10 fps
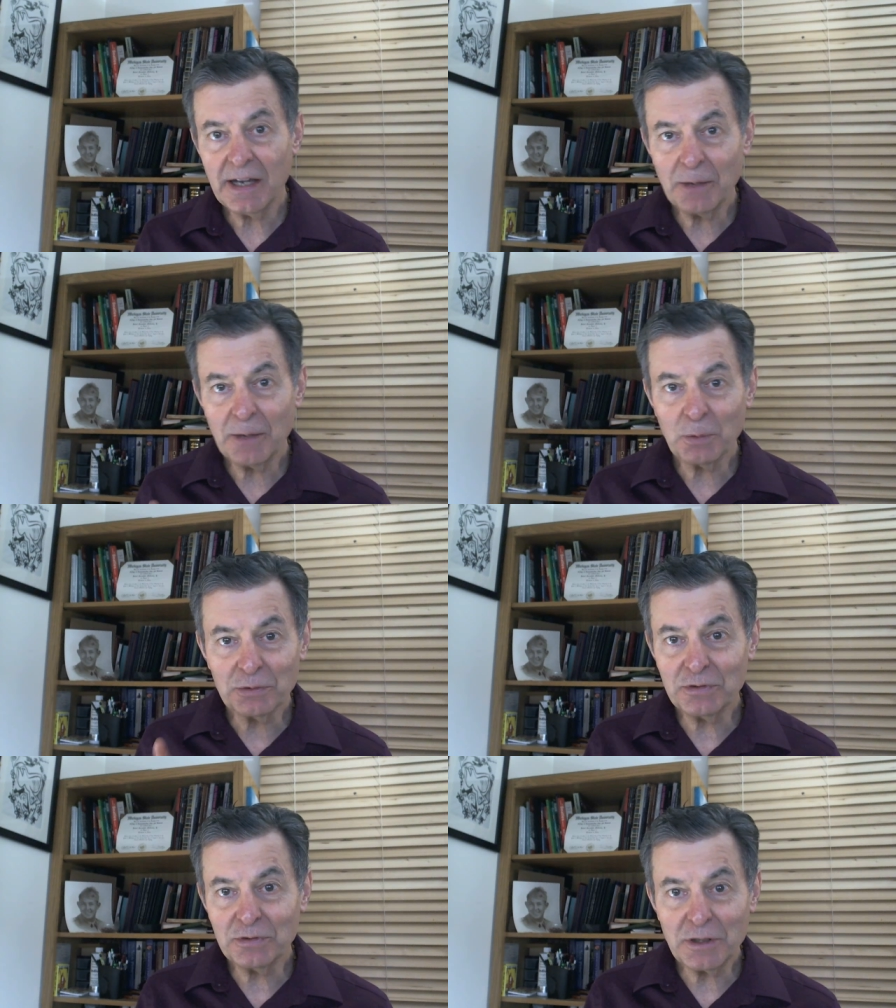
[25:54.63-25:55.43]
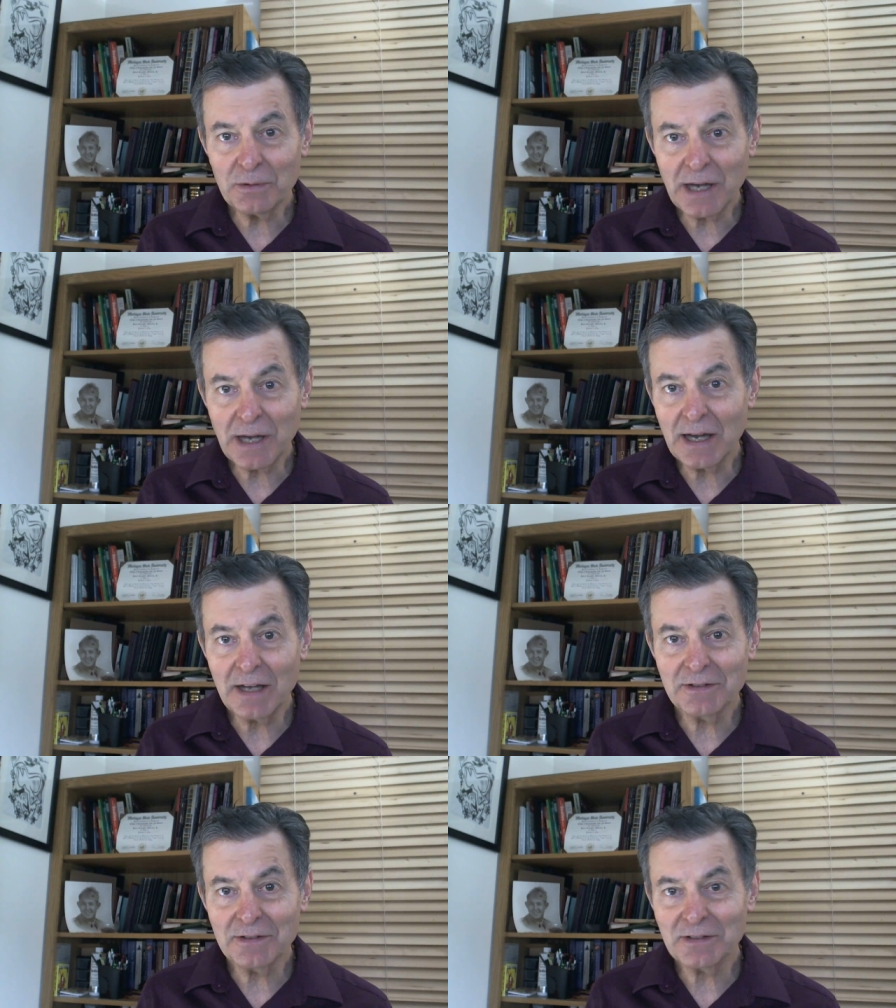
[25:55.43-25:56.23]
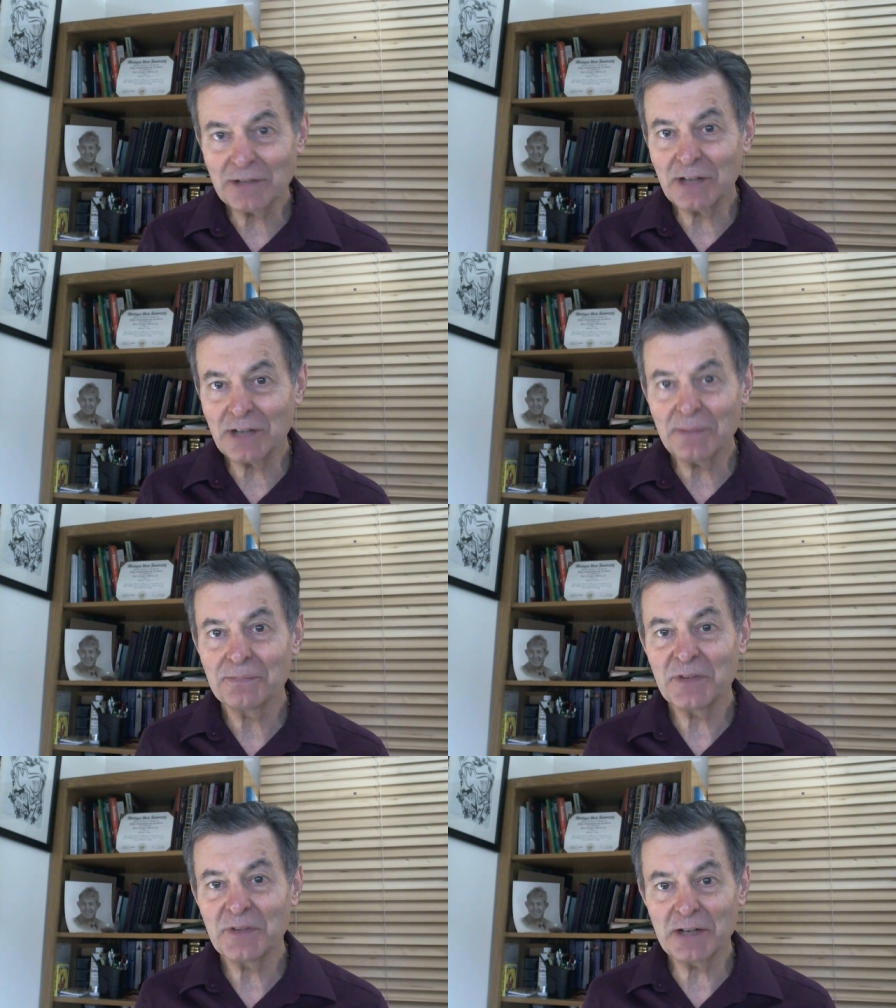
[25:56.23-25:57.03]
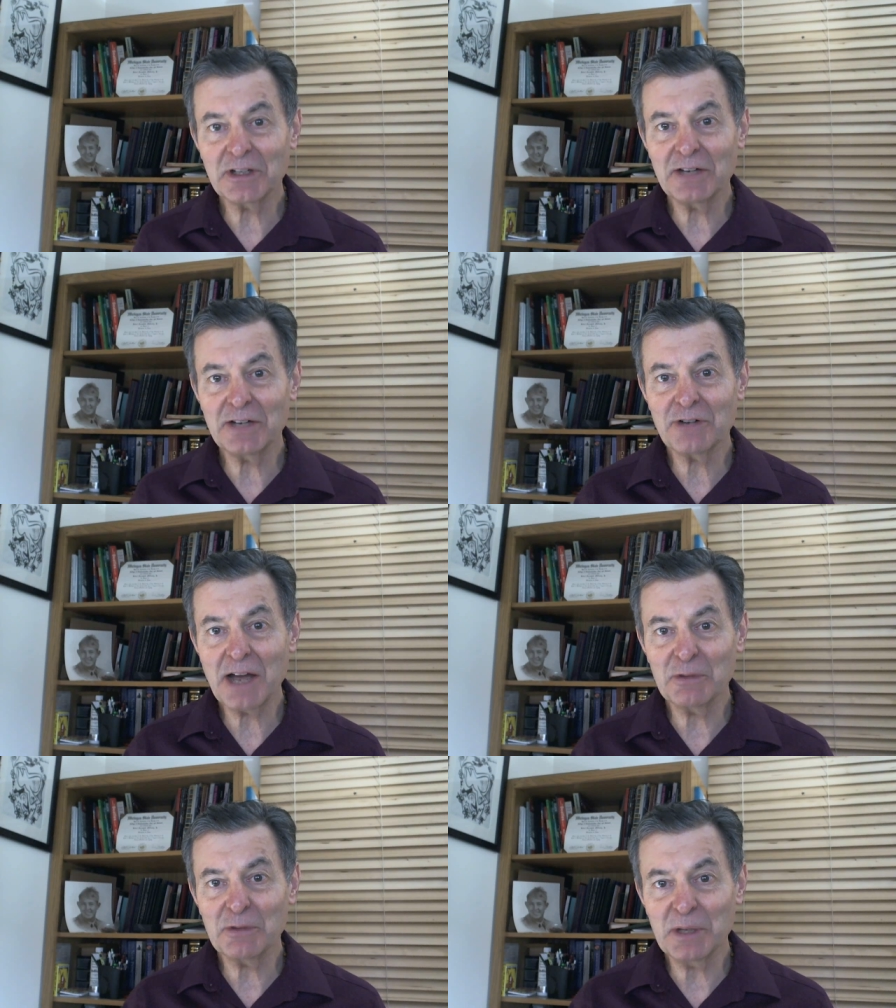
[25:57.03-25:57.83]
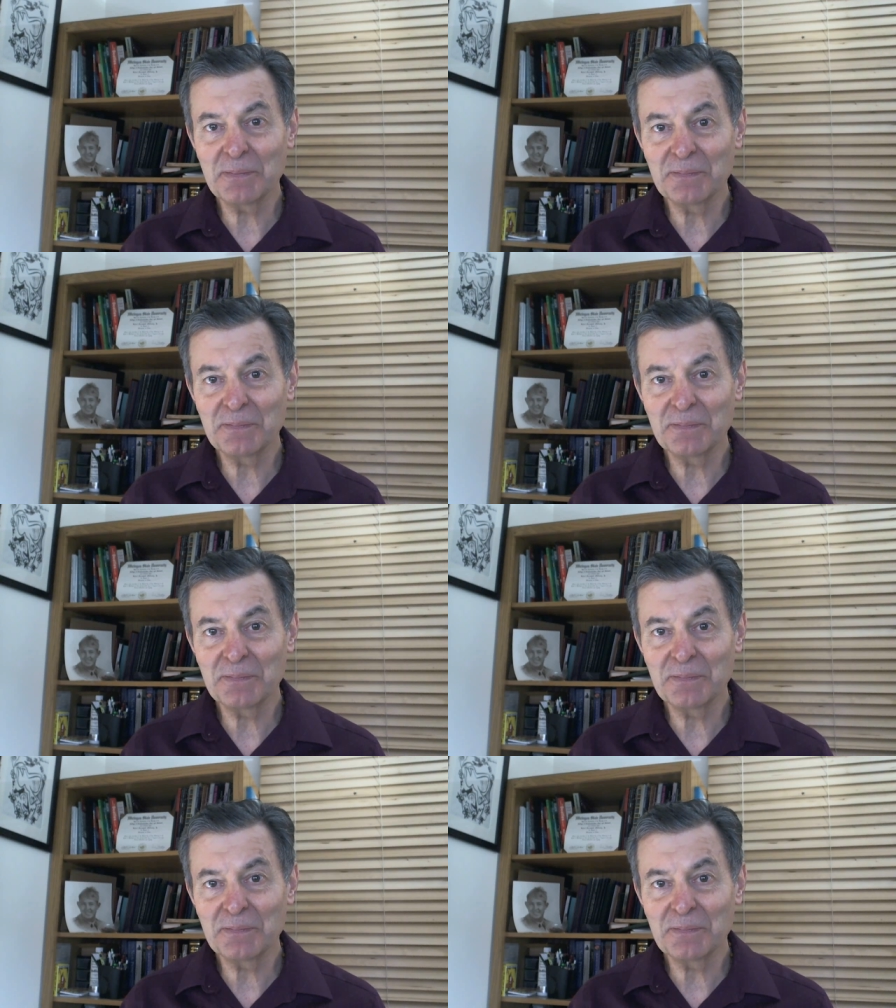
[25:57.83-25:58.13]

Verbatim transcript: And we'll see you guys next time. Thanks again for having me.